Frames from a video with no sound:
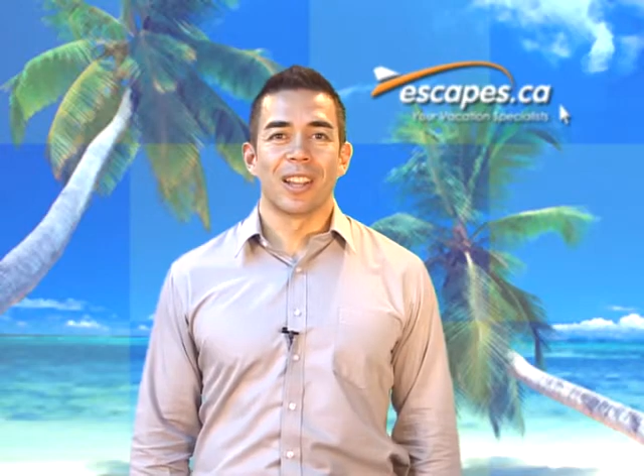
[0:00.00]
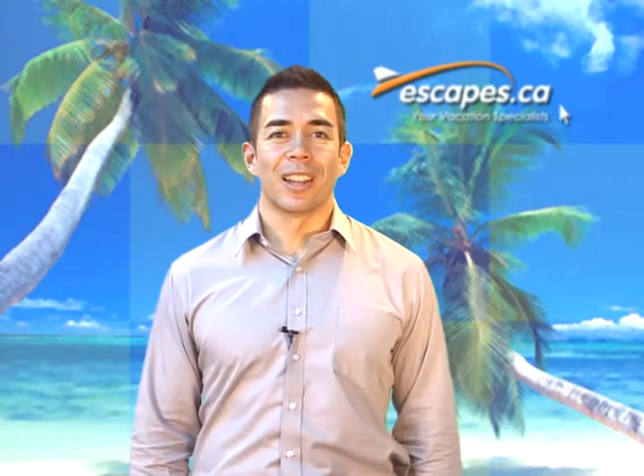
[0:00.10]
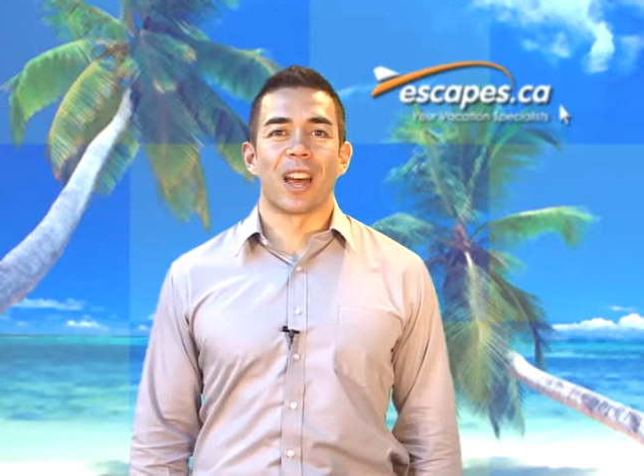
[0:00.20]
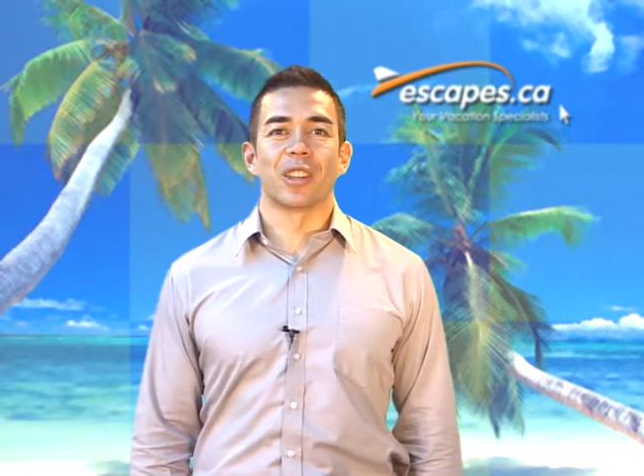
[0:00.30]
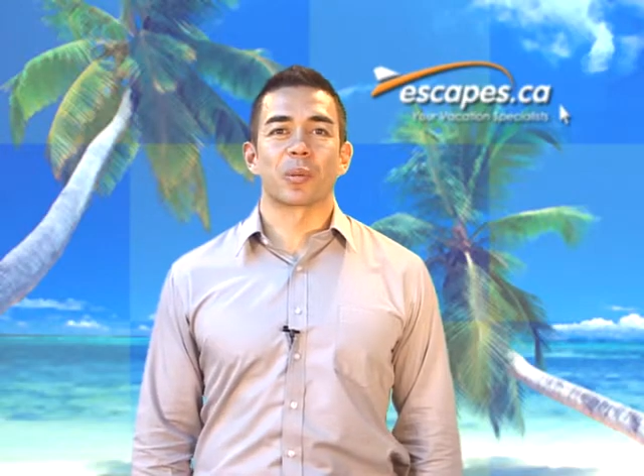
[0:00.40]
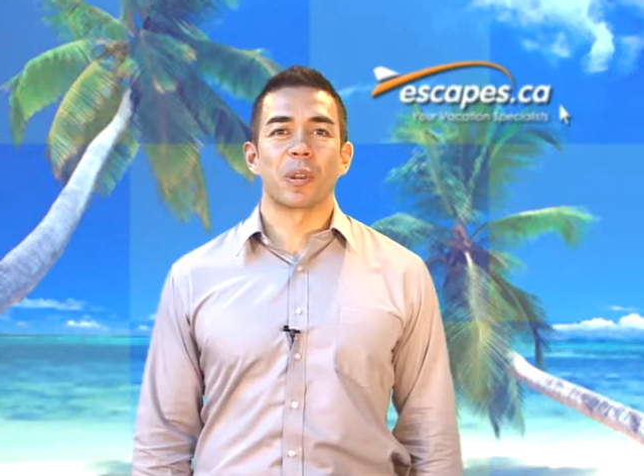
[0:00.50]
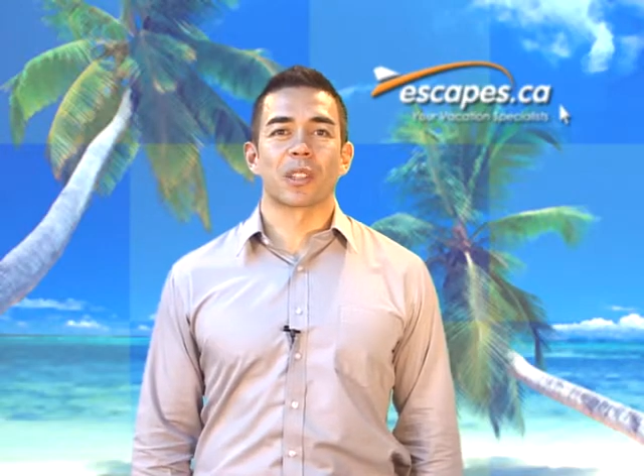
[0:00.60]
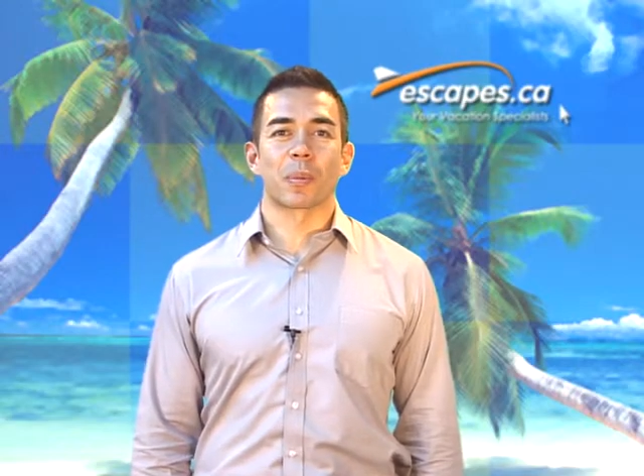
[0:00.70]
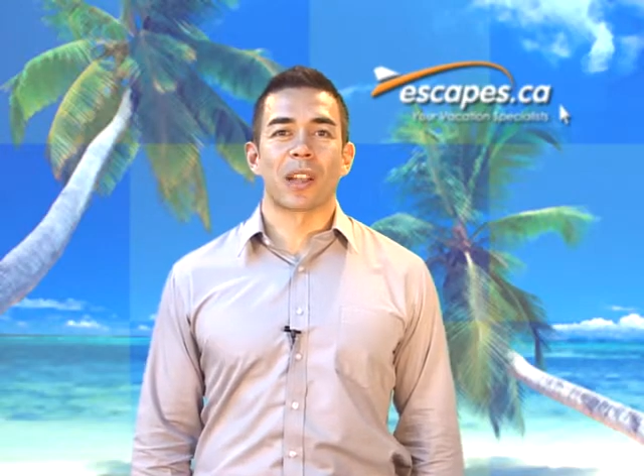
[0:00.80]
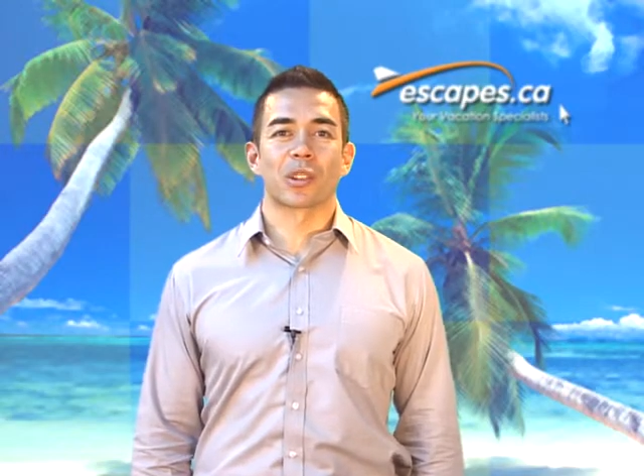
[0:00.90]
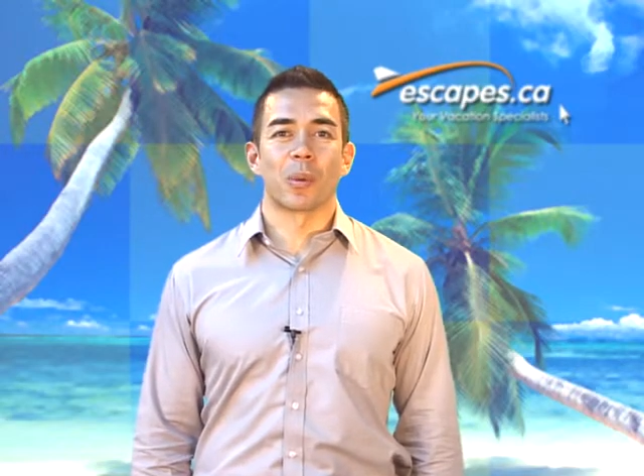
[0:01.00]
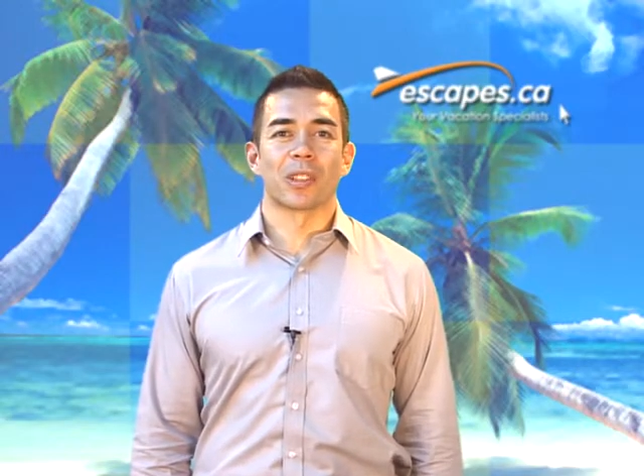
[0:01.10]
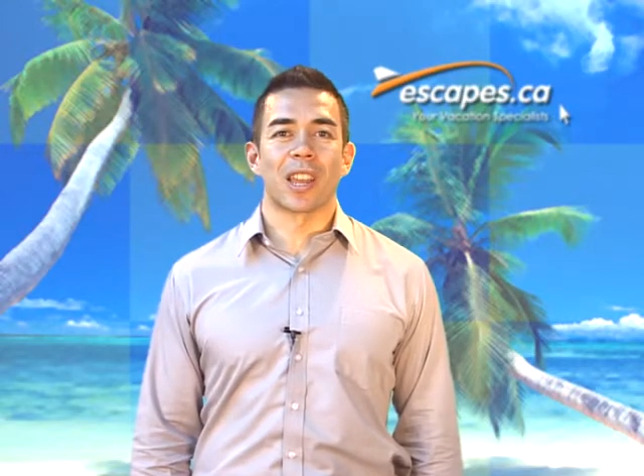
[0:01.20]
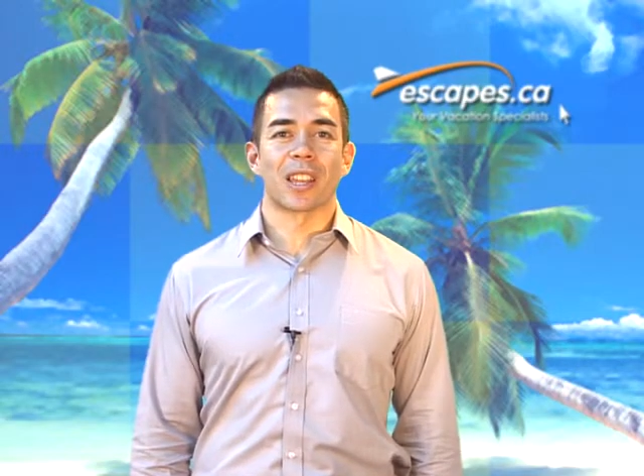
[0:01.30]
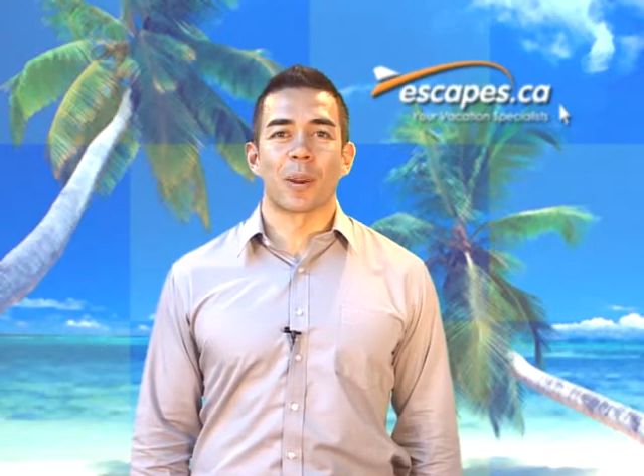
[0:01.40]
Now this week's special will
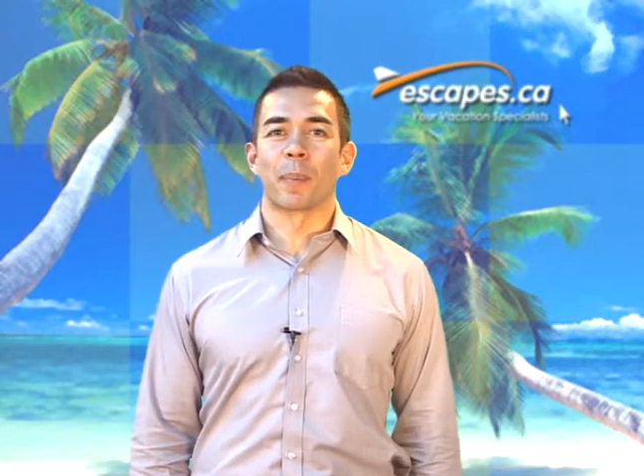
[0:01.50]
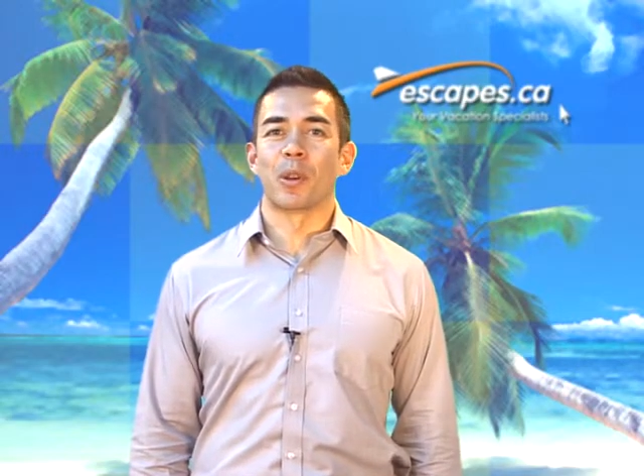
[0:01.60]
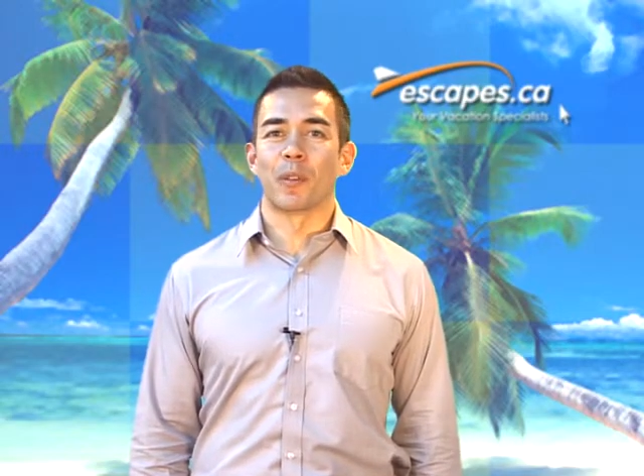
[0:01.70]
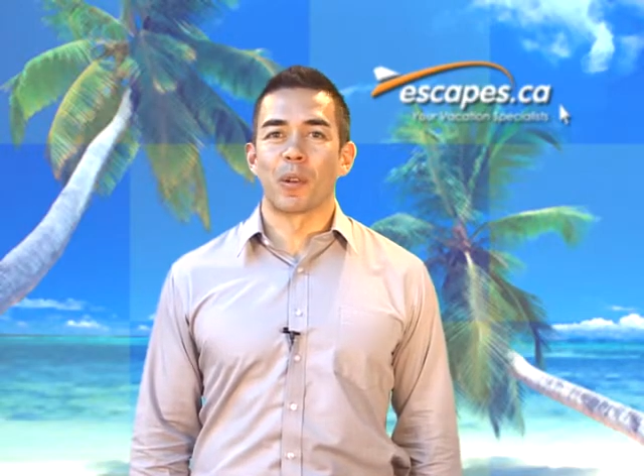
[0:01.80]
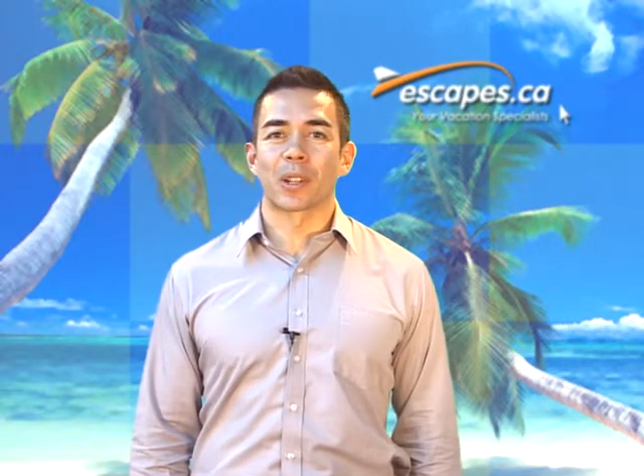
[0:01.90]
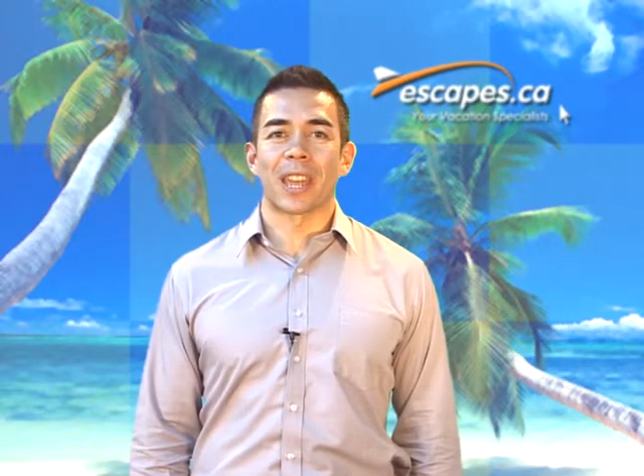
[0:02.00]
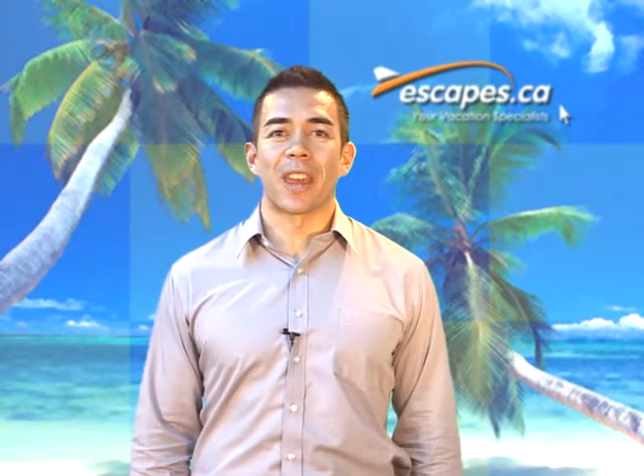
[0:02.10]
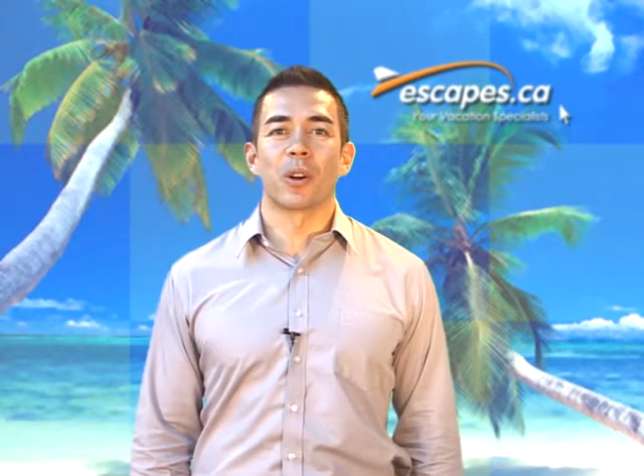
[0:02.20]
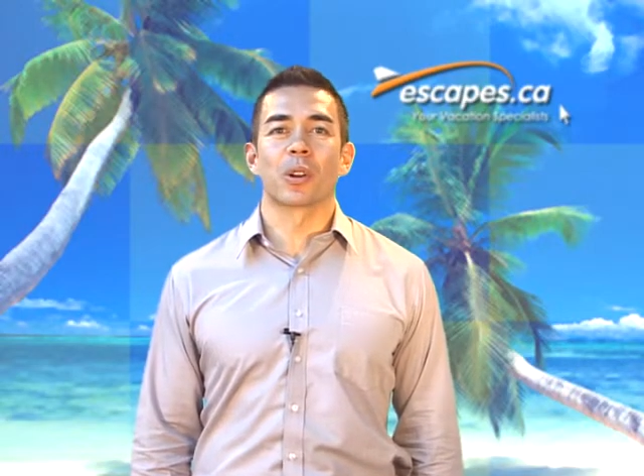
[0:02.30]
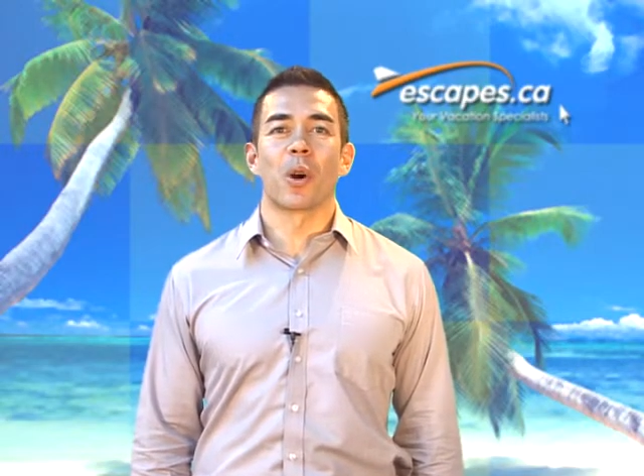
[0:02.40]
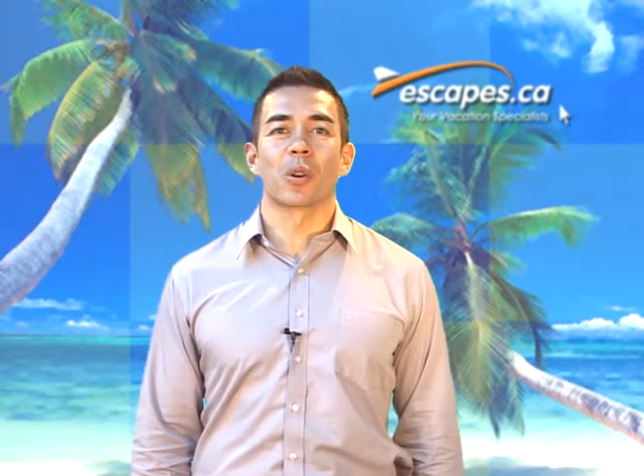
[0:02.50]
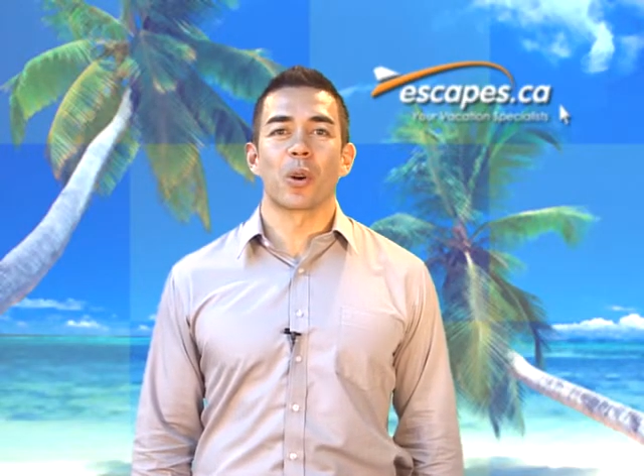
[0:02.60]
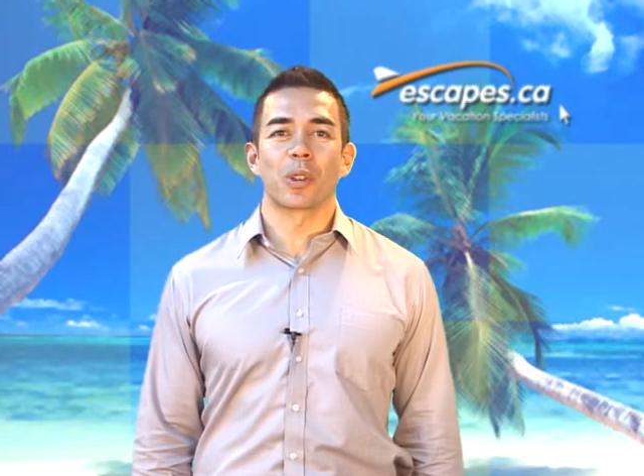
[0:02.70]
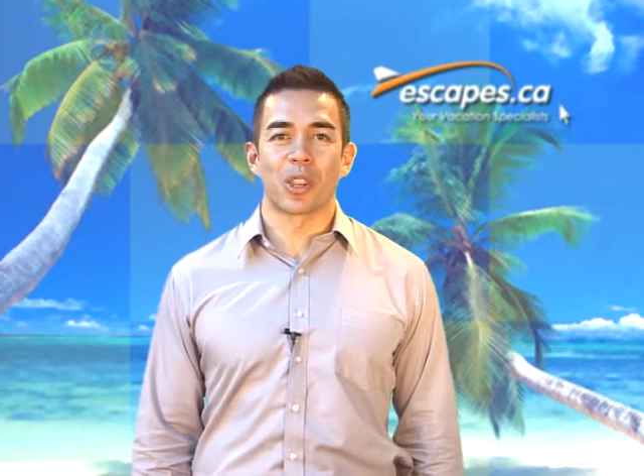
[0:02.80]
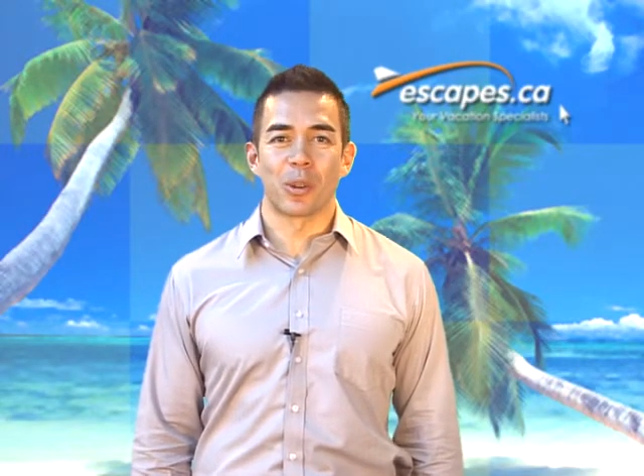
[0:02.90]
take you to beautiful Cayo
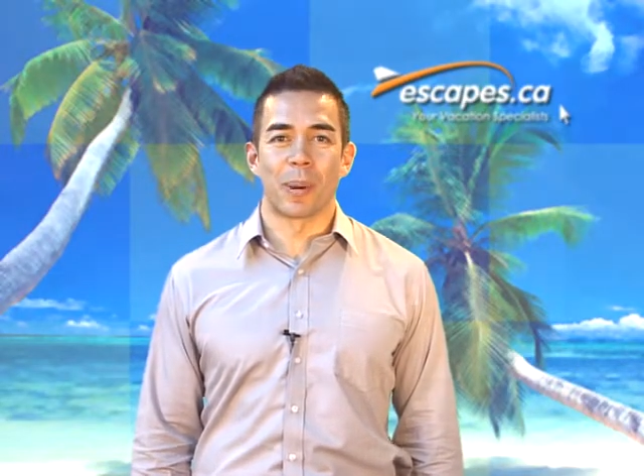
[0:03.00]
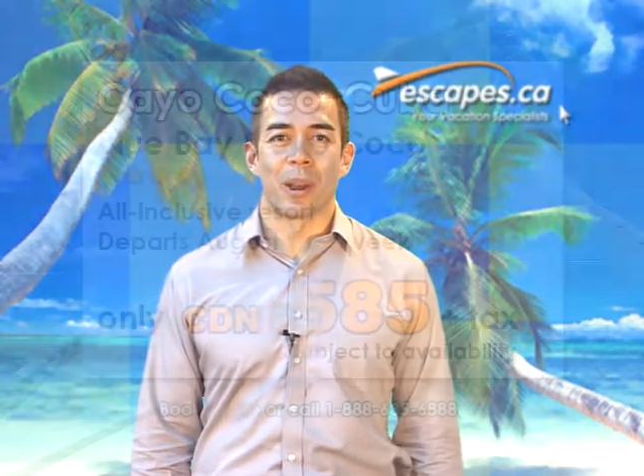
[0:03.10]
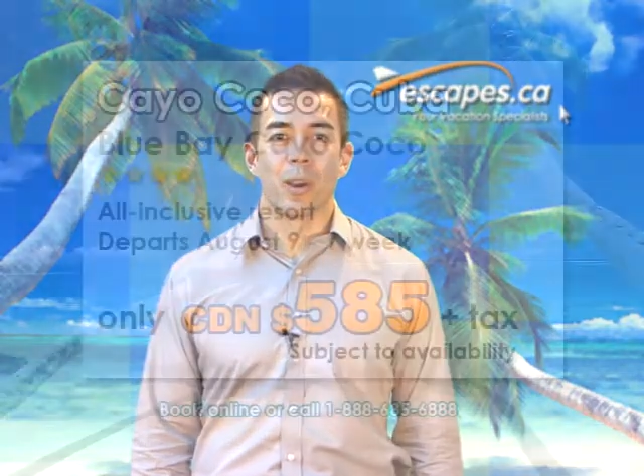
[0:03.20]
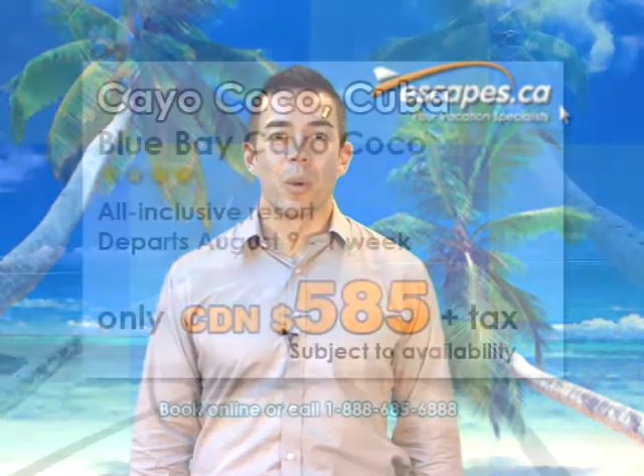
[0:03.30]
Coco, Cuba,